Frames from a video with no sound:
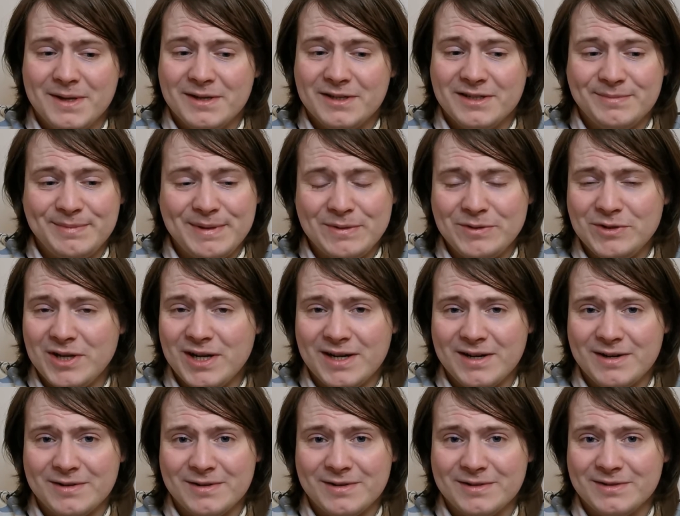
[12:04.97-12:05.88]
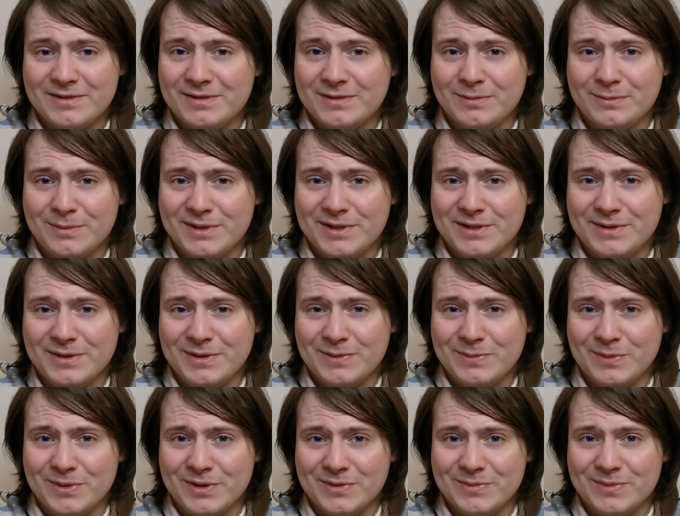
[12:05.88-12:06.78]
Spell checker is always a
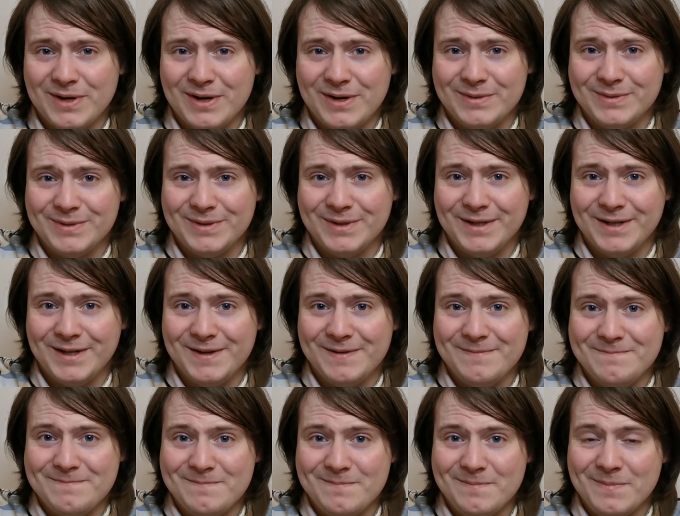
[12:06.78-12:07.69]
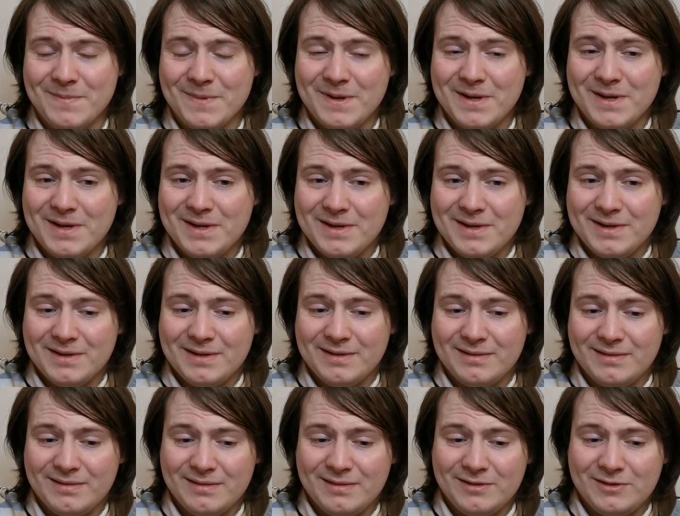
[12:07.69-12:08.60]
good one as well.
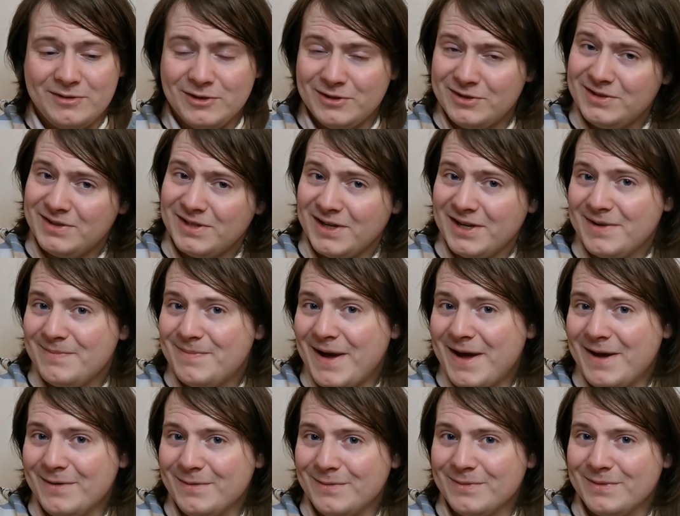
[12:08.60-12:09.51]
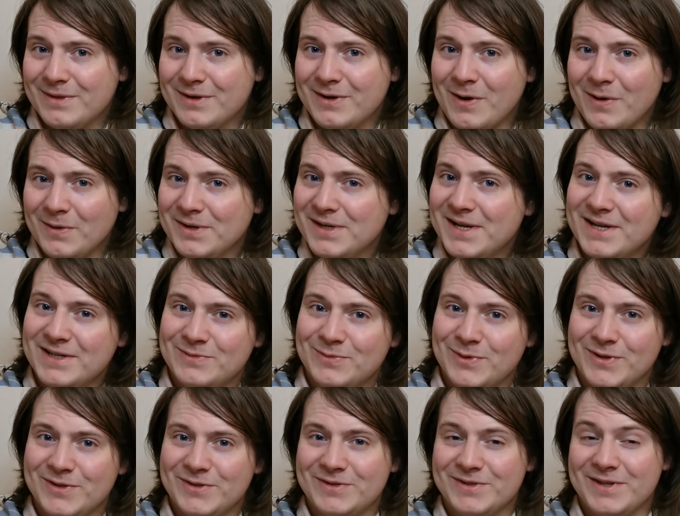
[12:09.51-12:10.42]
Just think about the context,
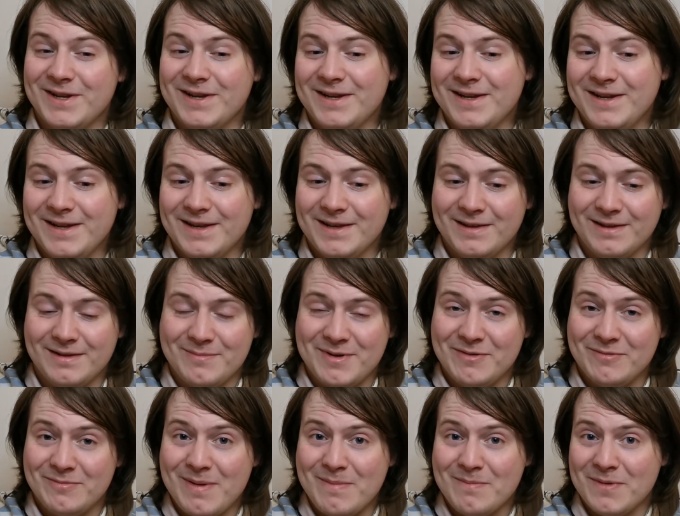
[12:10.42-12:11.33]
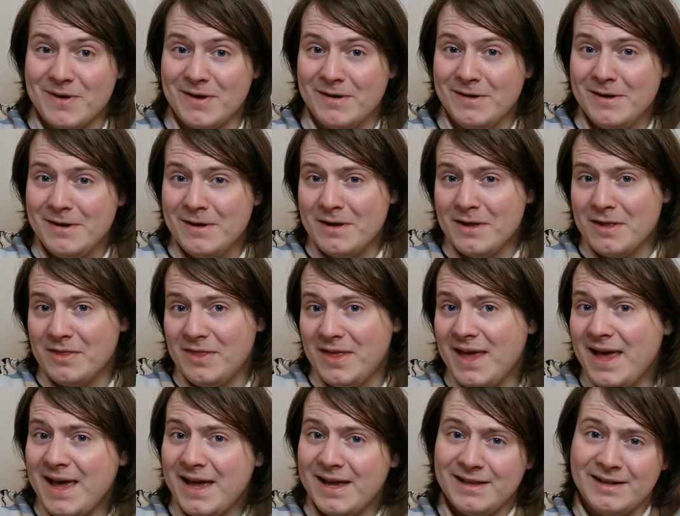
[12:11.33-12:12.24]
what you should say. I mean, remember,
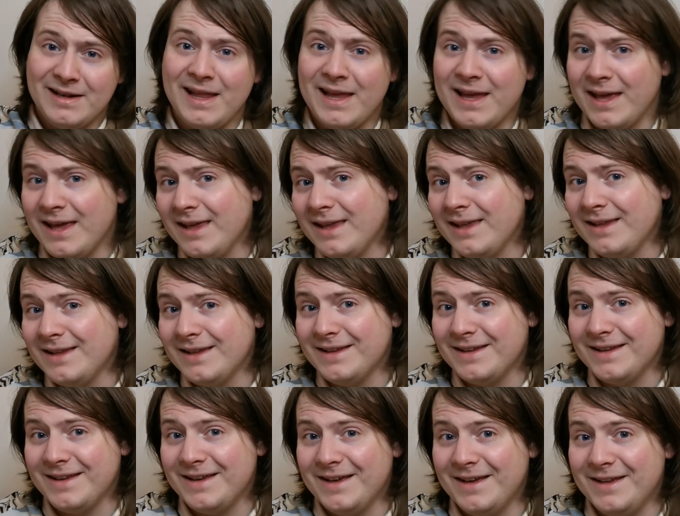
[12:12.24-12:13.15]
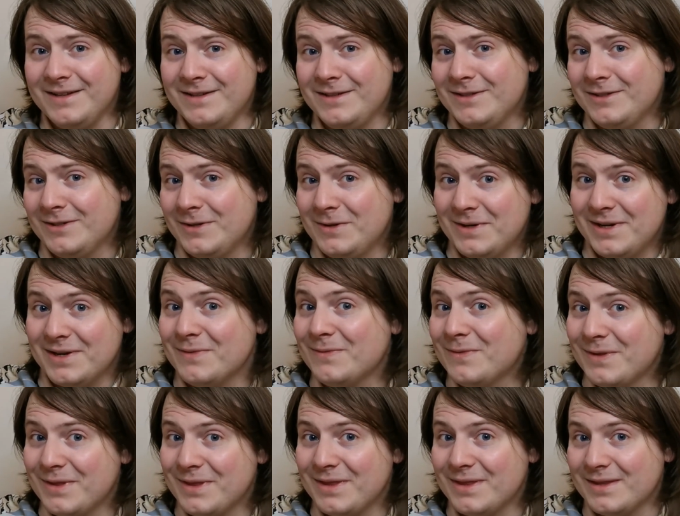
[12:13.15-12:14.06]
there and there are two
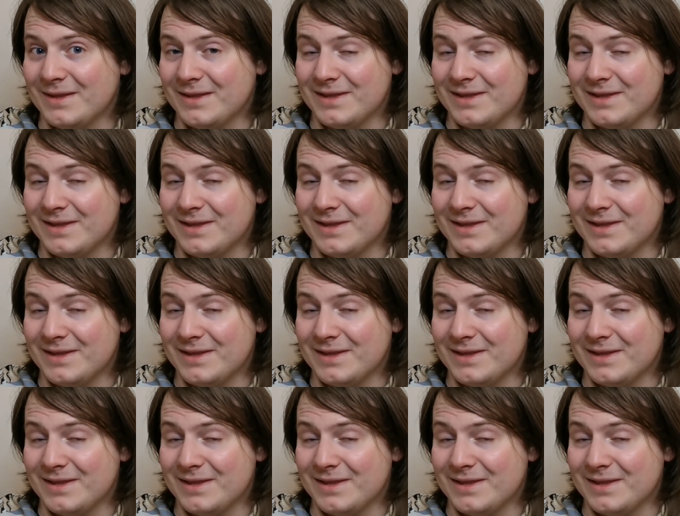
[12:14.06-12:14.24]
different